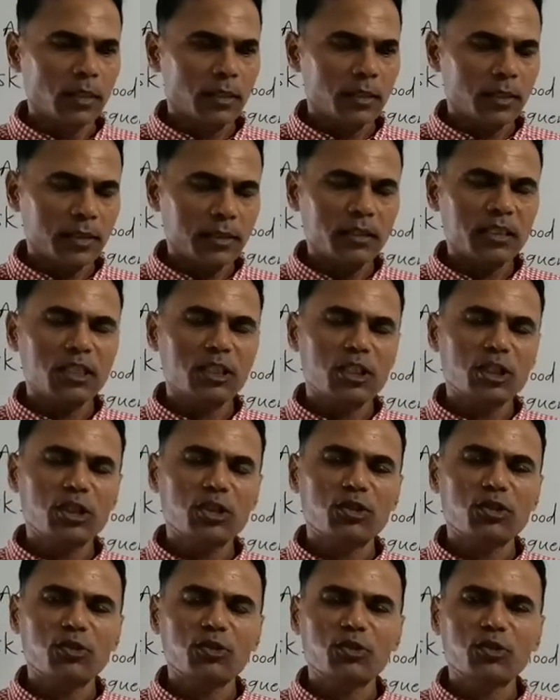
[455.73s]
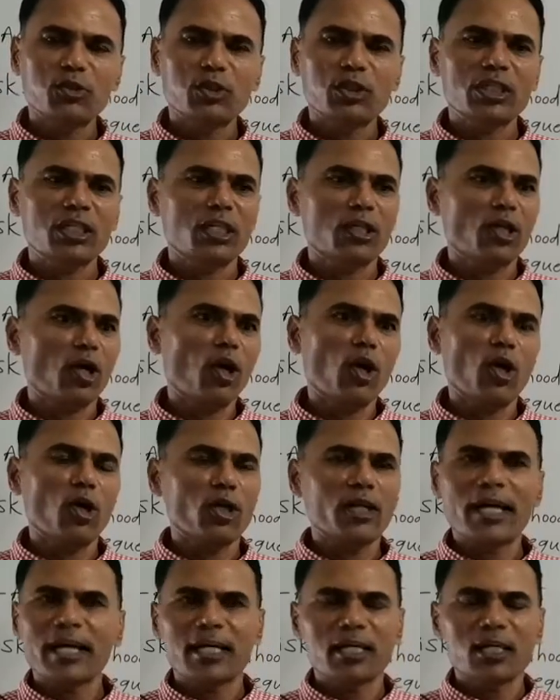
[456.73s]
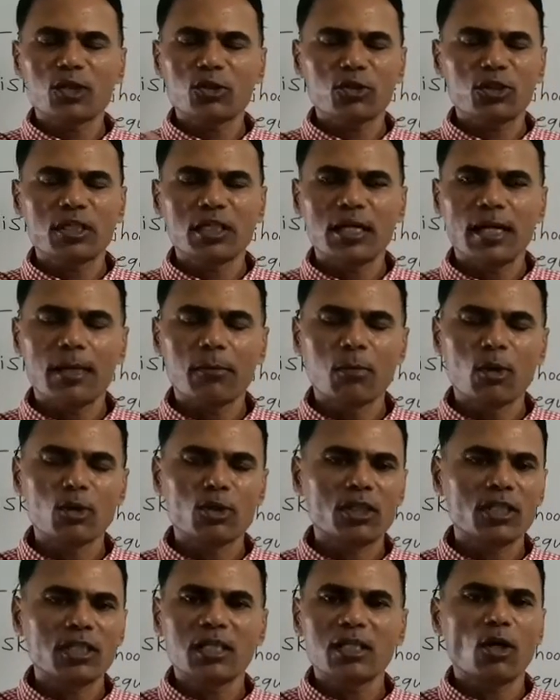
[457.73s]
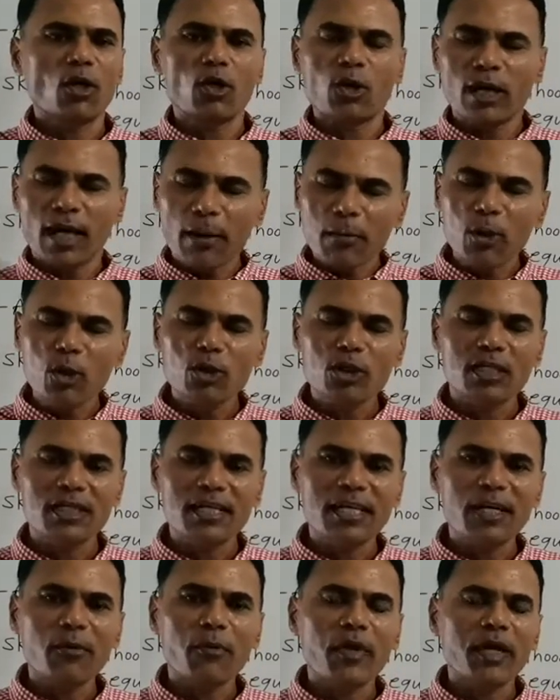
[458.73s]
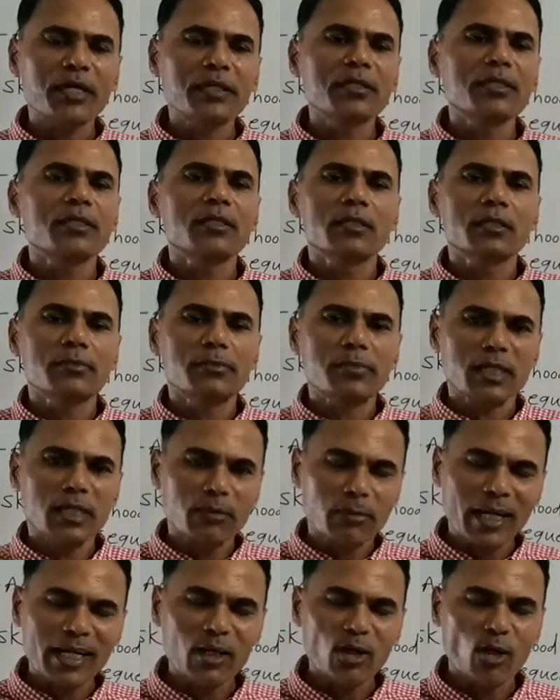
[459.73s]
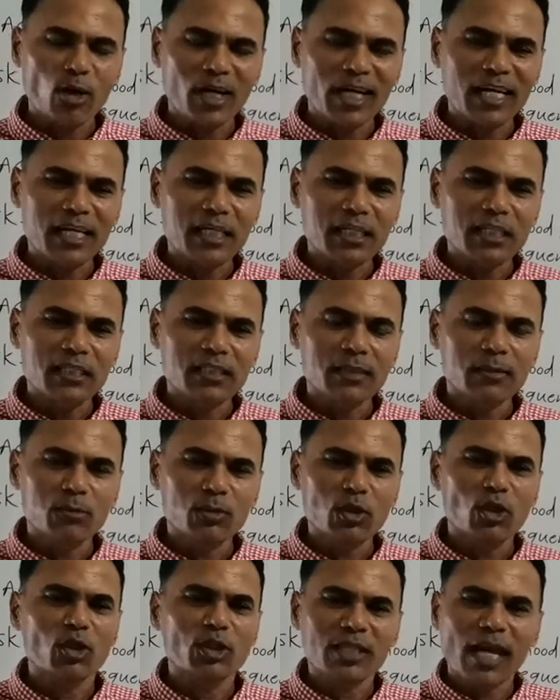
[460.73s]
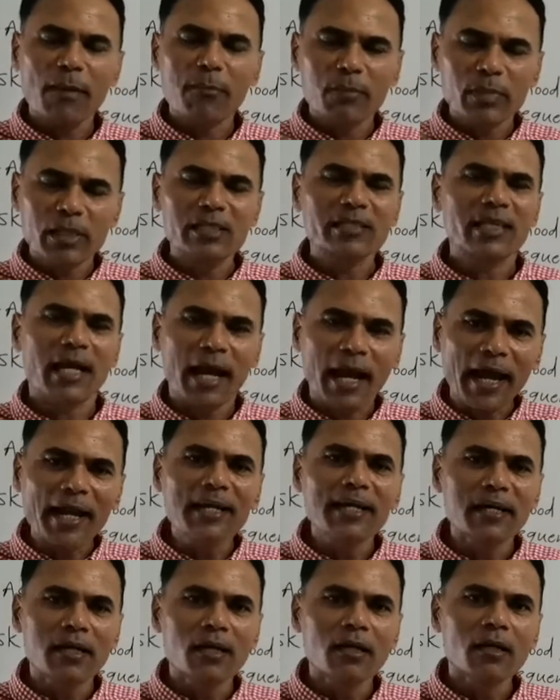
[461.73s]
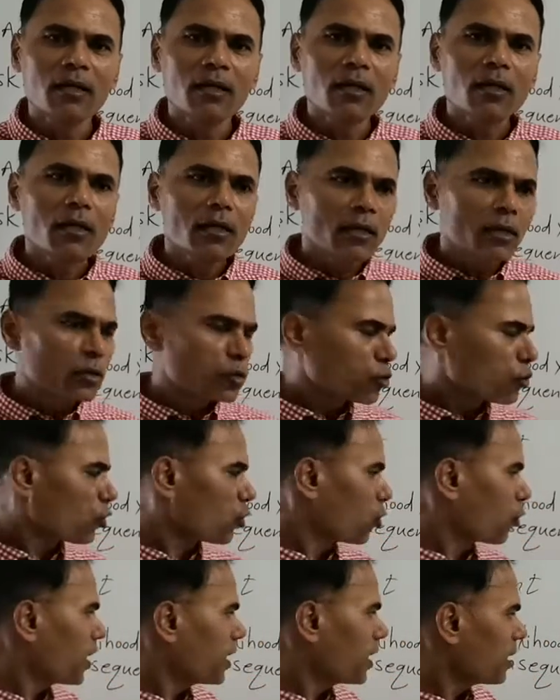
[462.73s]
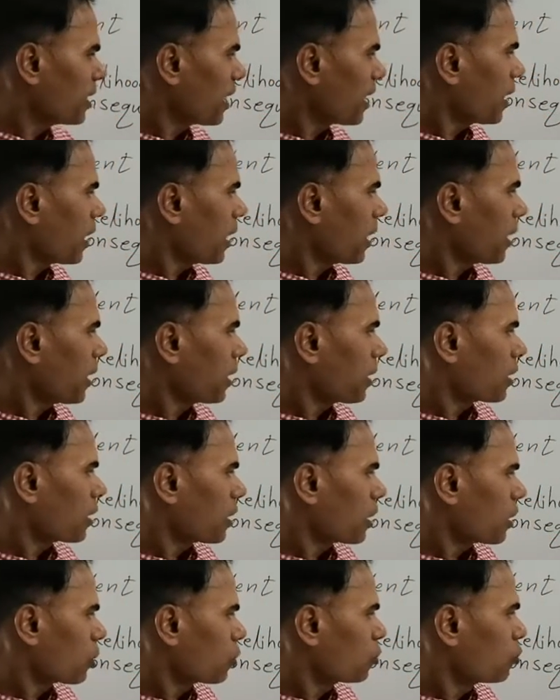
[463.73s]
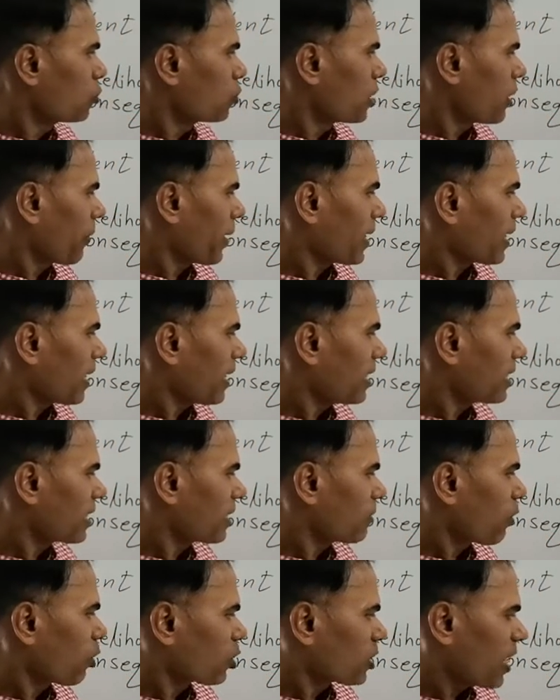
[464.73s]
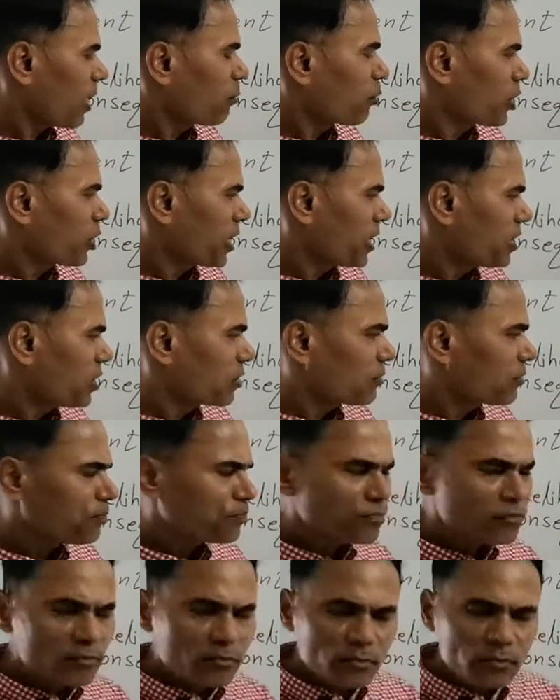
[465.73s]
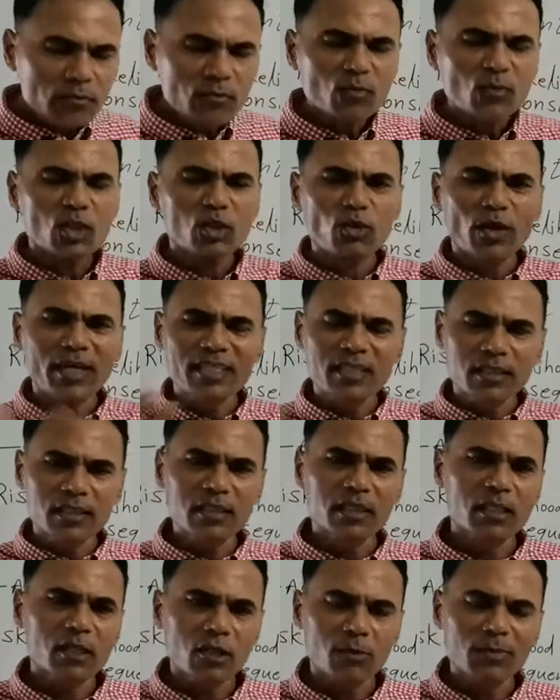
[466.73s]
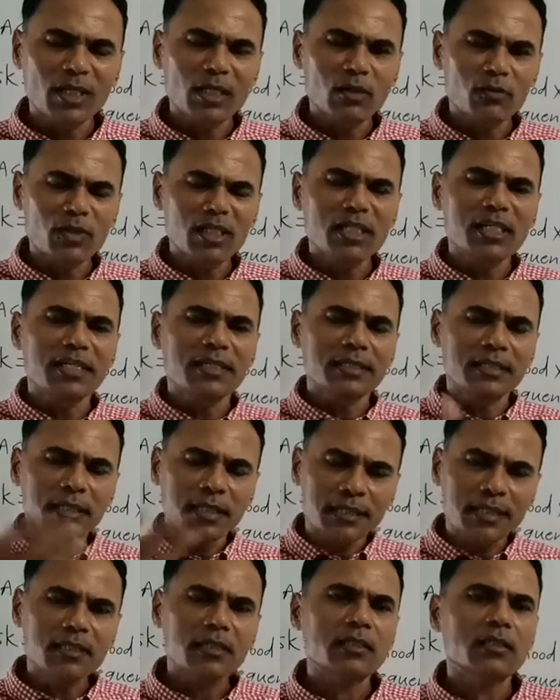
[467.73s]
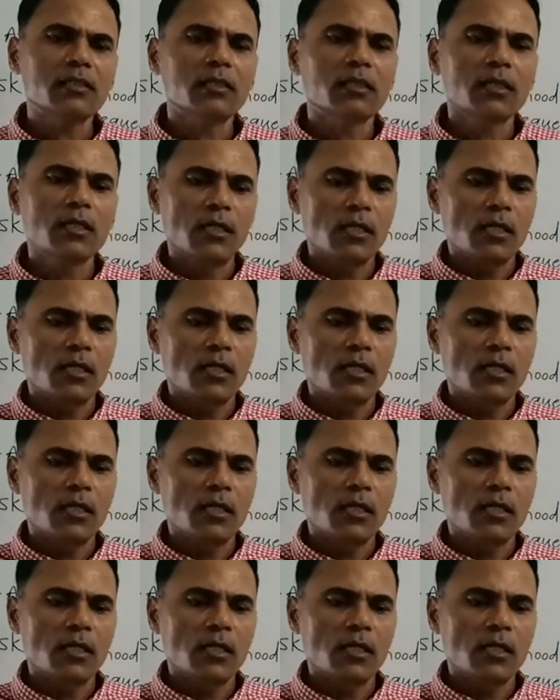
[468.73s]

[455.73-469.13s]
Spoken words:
research institution or diagnostic laboratory or laboratory where the different microorganisms or samples are handled, so when they do the vandalism or sabotage, so as a result of that one, there is a risk